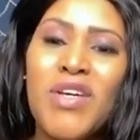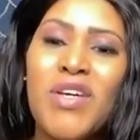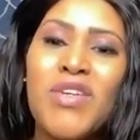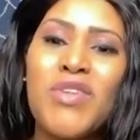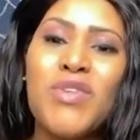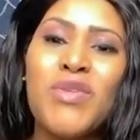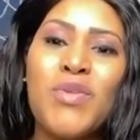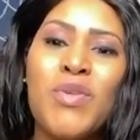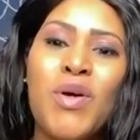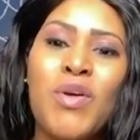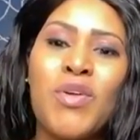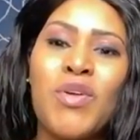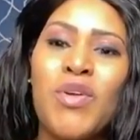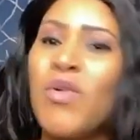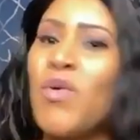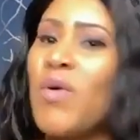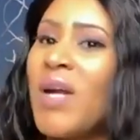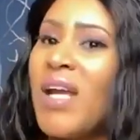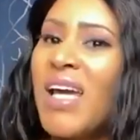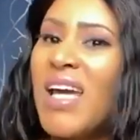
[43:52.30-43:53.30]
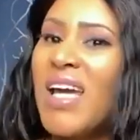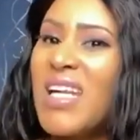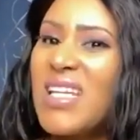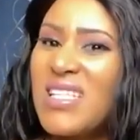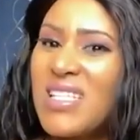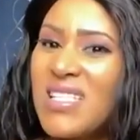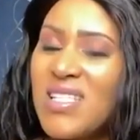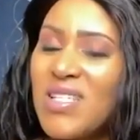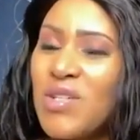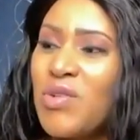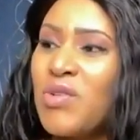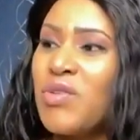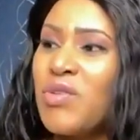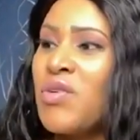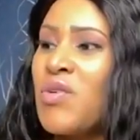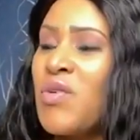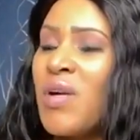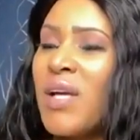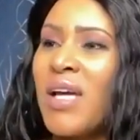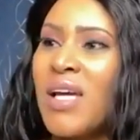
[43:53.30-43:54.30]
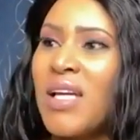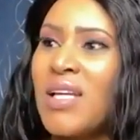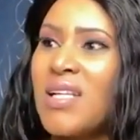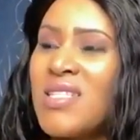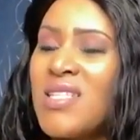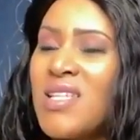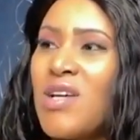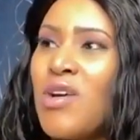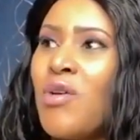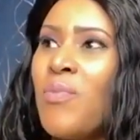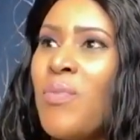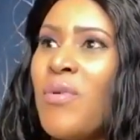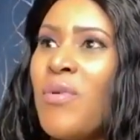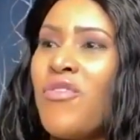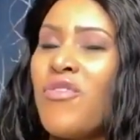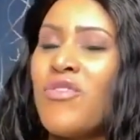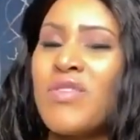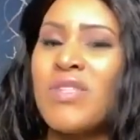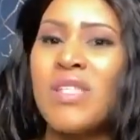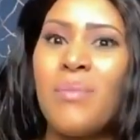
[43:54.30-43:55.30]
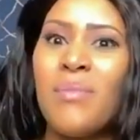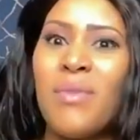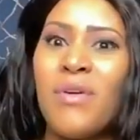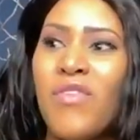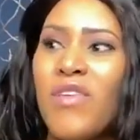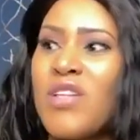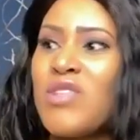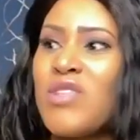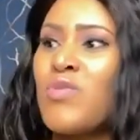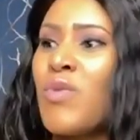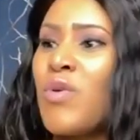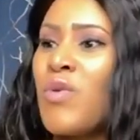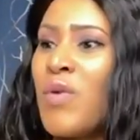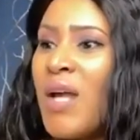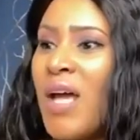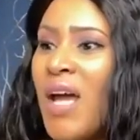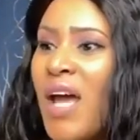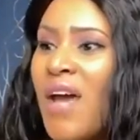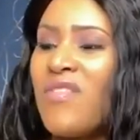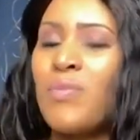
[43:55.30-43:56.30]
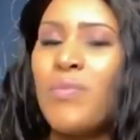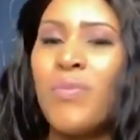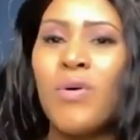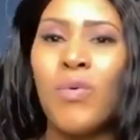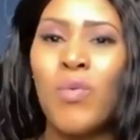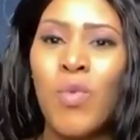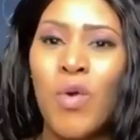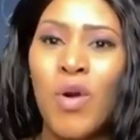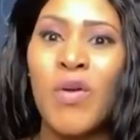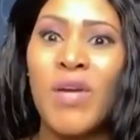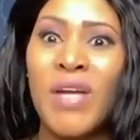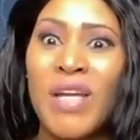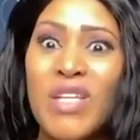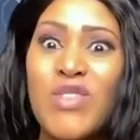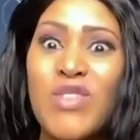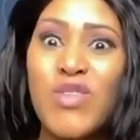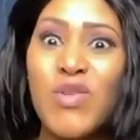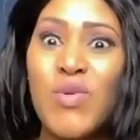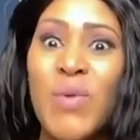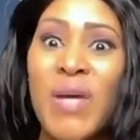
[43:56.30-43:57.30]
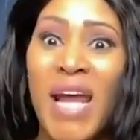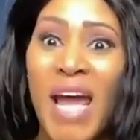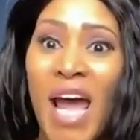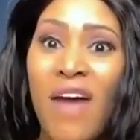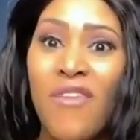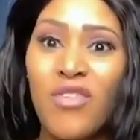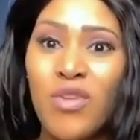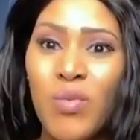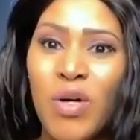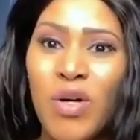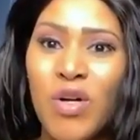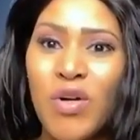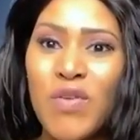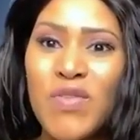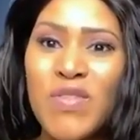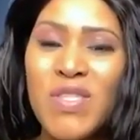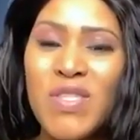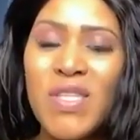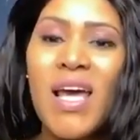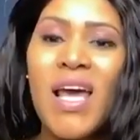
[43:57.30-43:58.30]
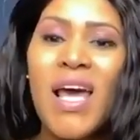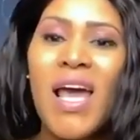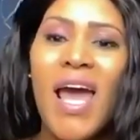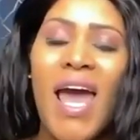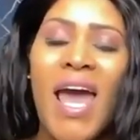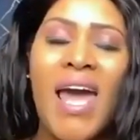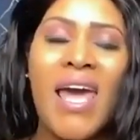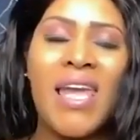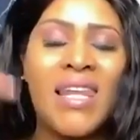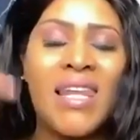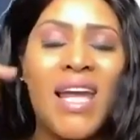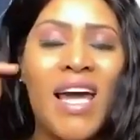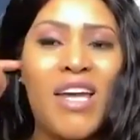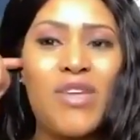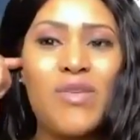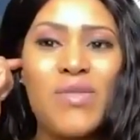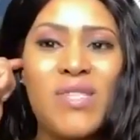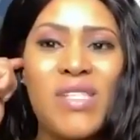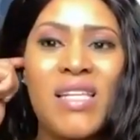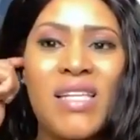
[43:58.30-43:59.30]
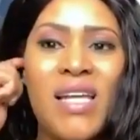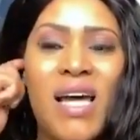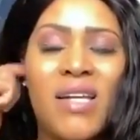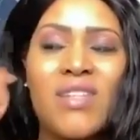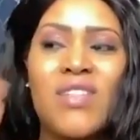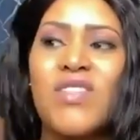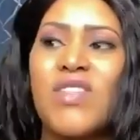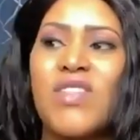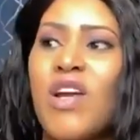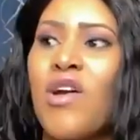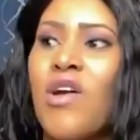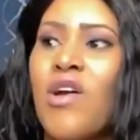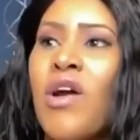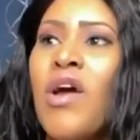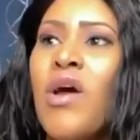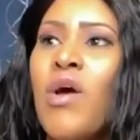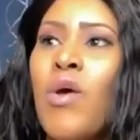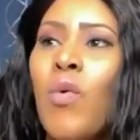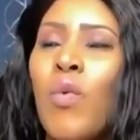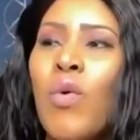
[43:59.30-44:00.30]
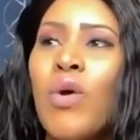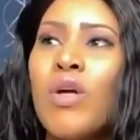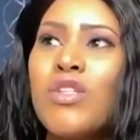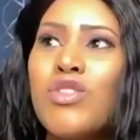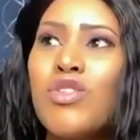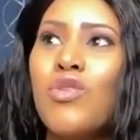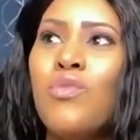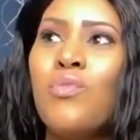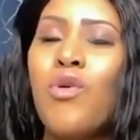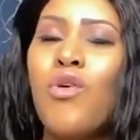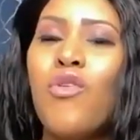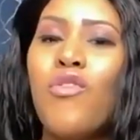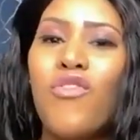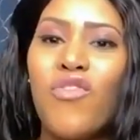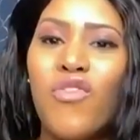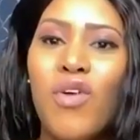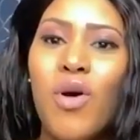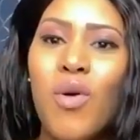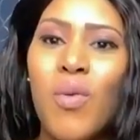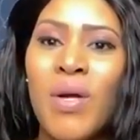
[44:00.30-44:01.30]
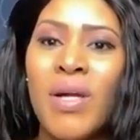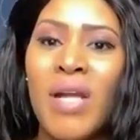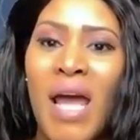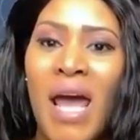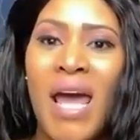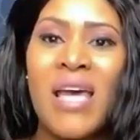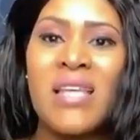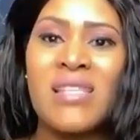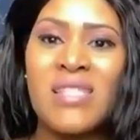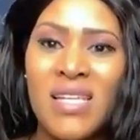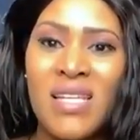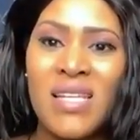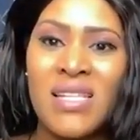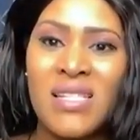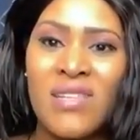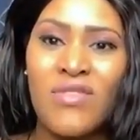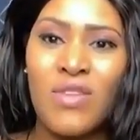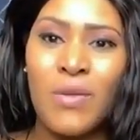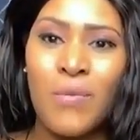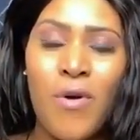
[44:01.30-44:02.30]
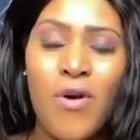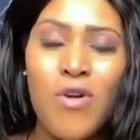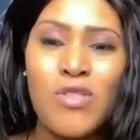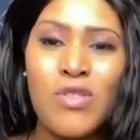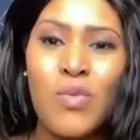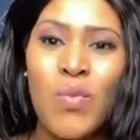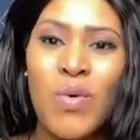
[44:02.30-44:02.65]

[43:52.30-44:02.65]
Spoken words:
you're going to get a steal, you're going to get a deal. But for some of us, we're going to have to put work into it afterwards. And like you said, Dr. Sarah, would you move forward as is if the person